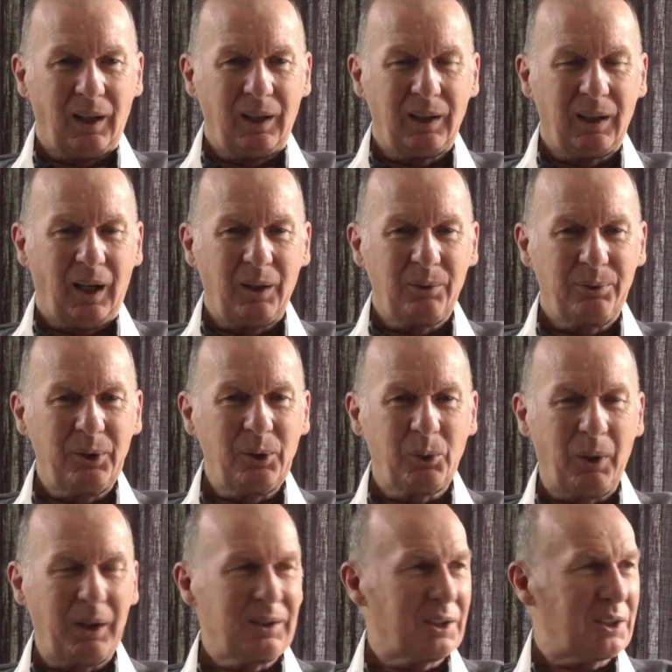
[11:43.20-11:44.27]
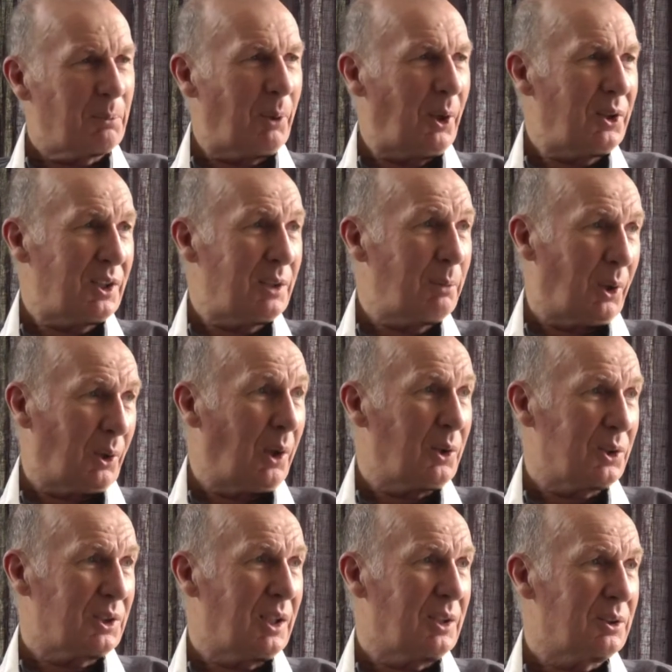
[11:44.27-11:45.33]
I, I feel quite disappointed about
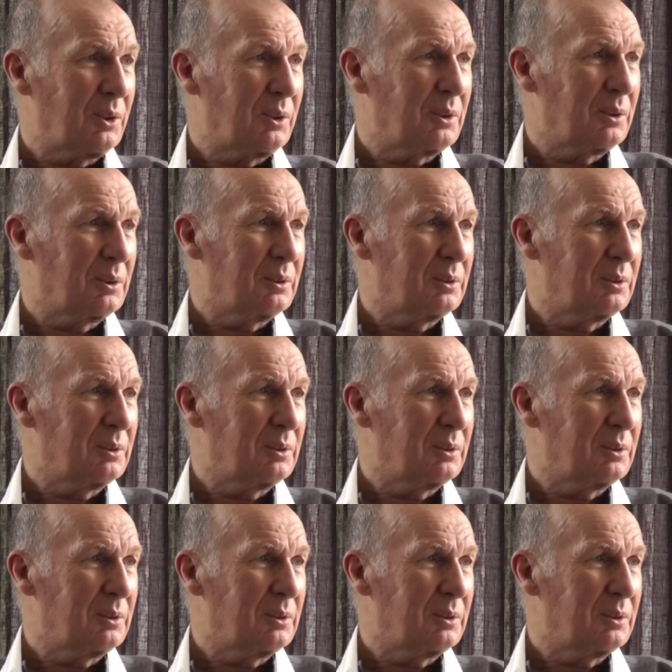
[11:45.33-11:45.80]
our centre.